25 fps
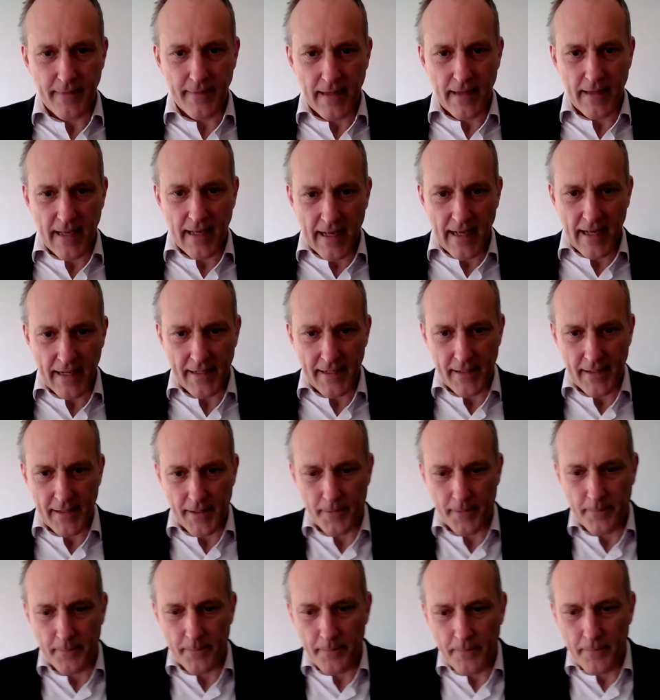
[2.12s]
Hi
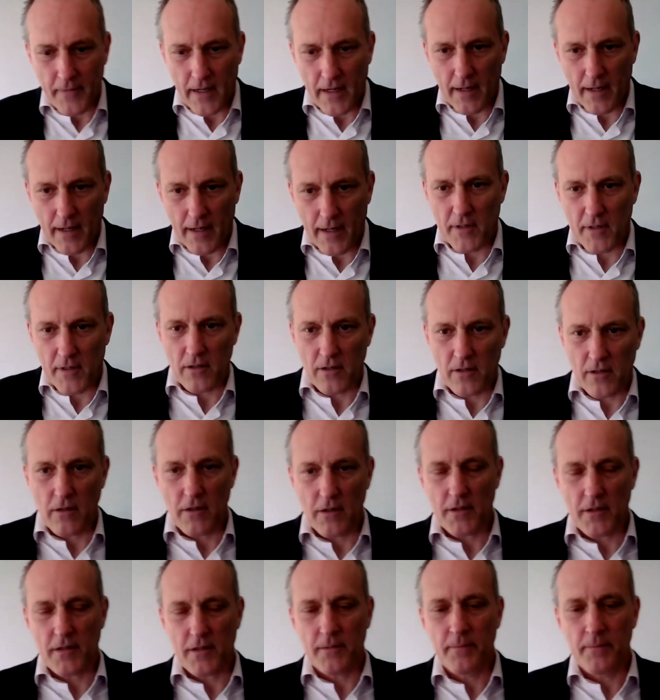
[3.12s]
there, I'm Arno
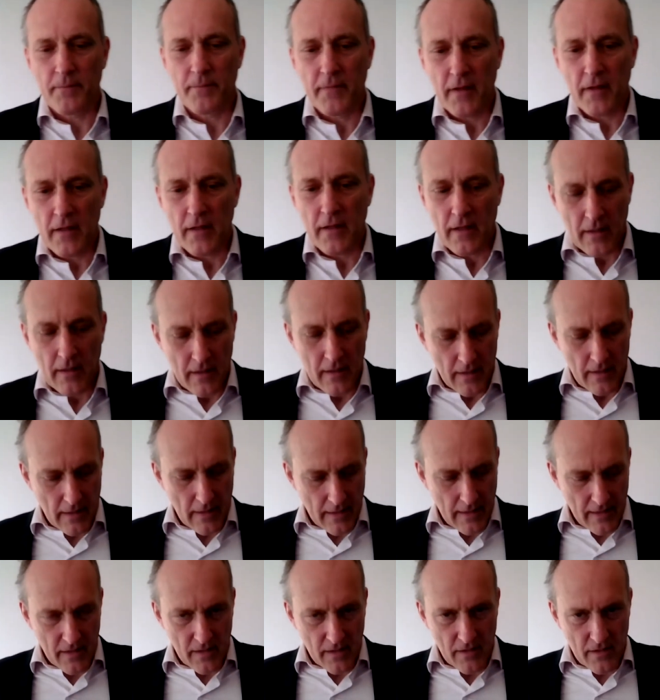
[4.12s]
Lauder, and
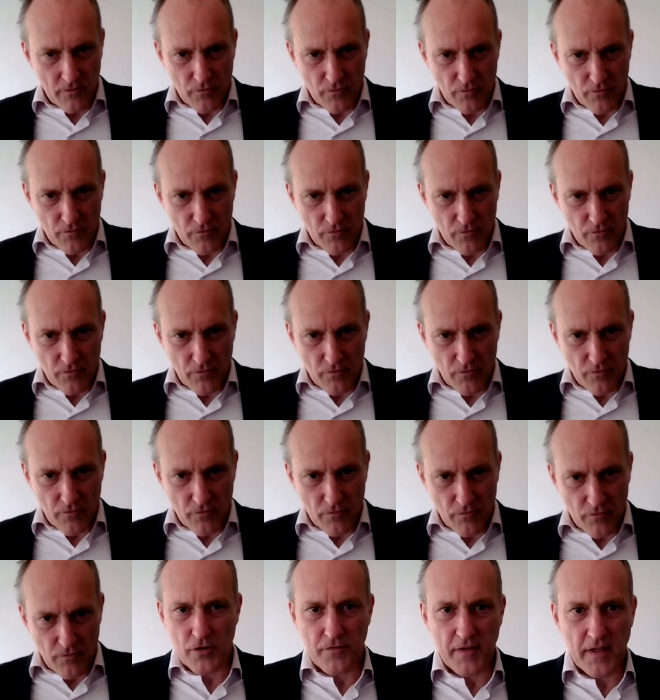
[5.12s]
in 4
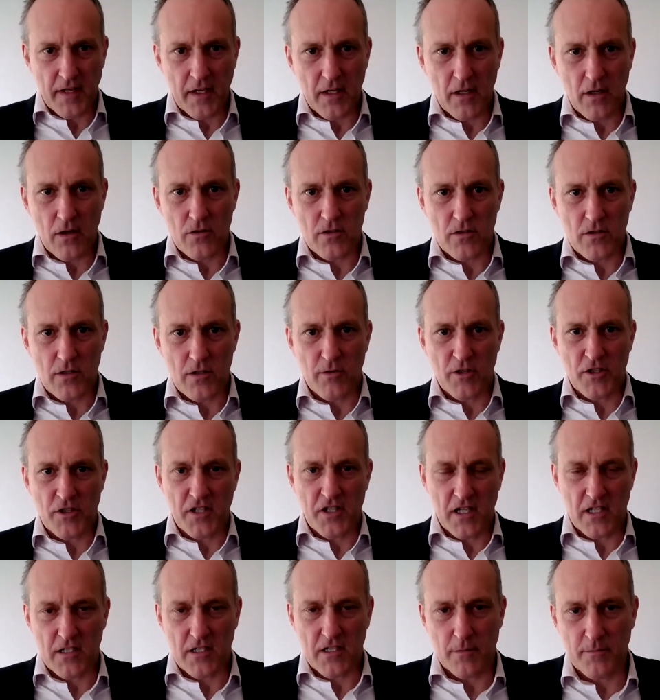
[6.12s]
short videos, I want to
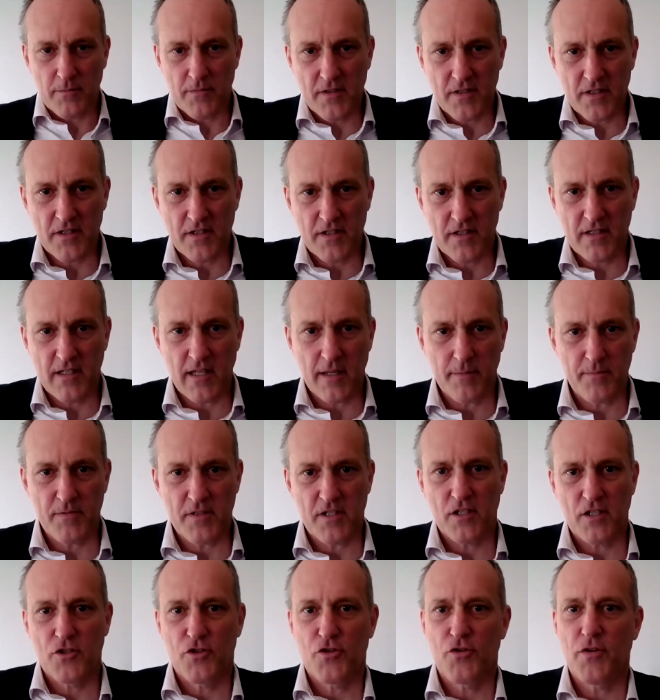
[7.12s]
share some
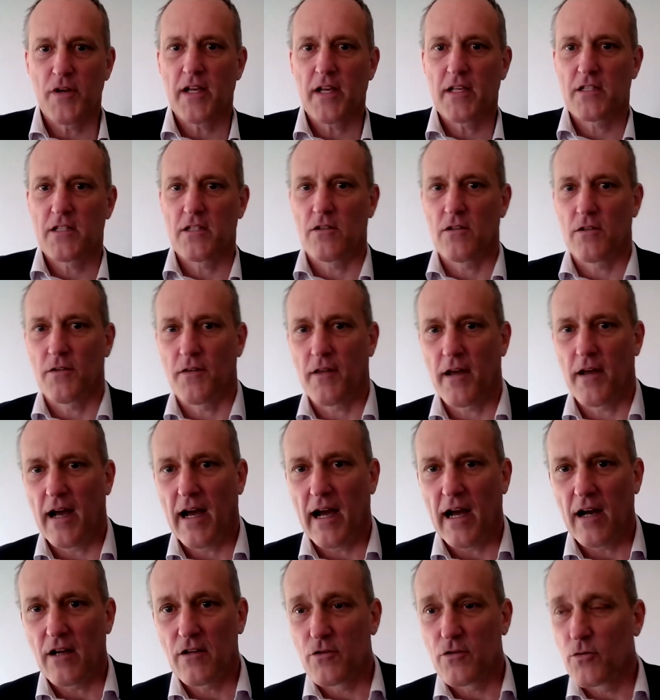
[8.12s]
tips and tricks on
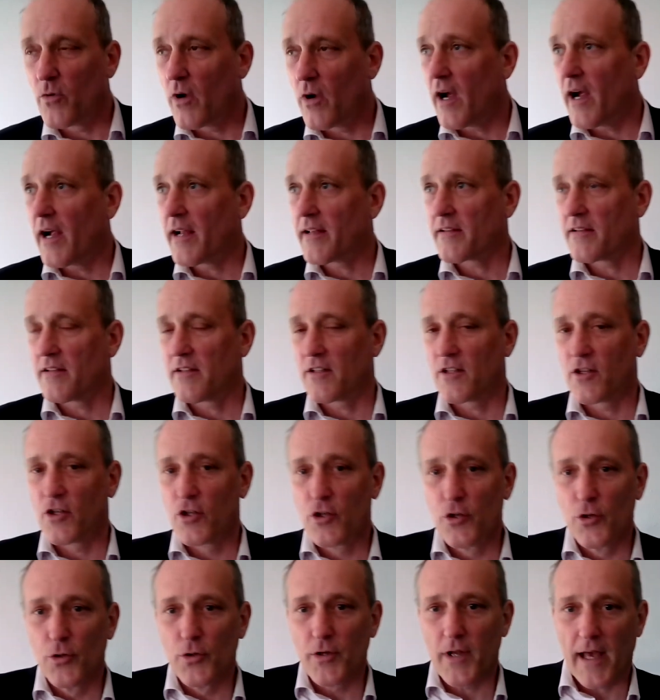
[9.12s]
how to write a
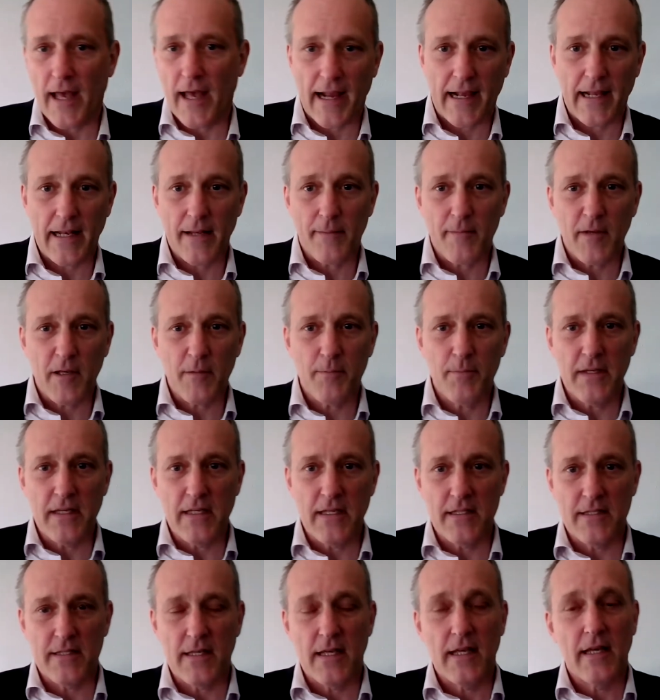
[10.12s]
good academic
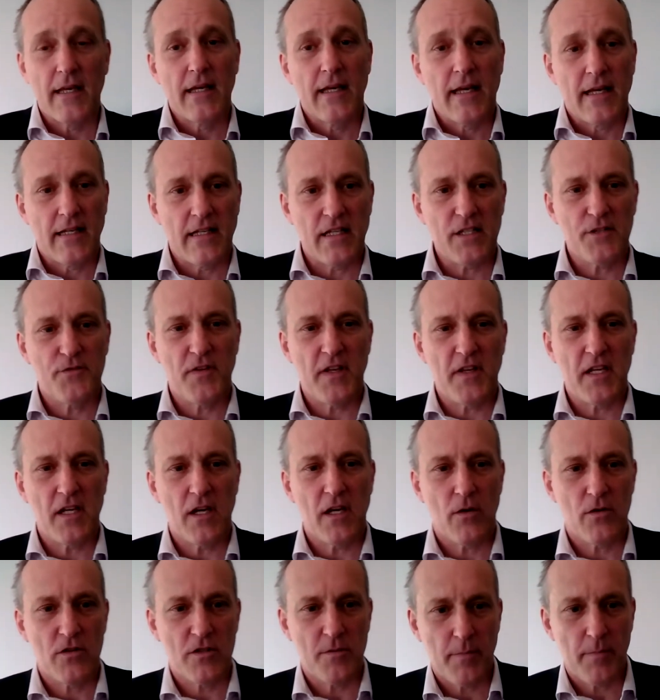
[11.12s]
piece. And this
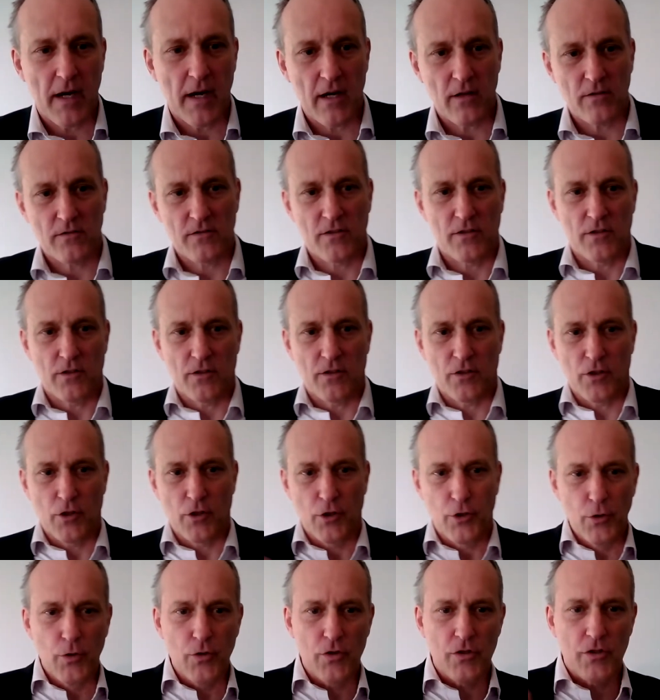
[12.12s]
video is about
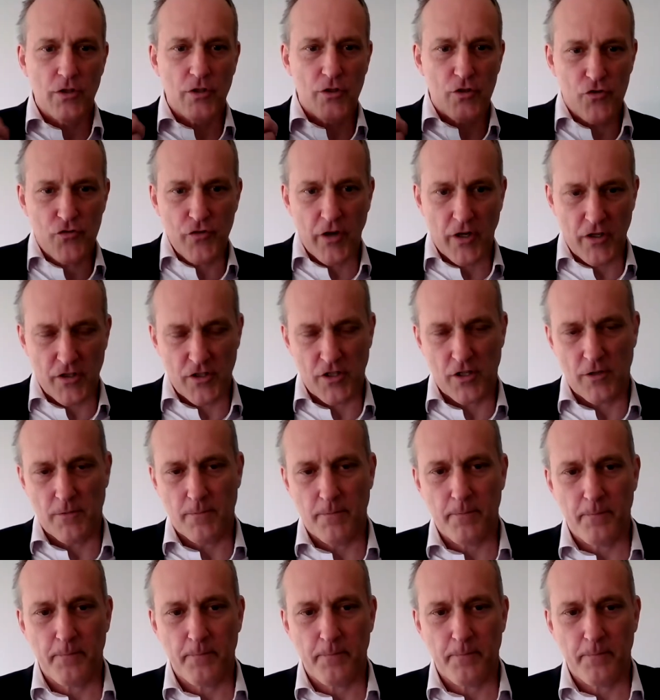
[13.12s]
good structure.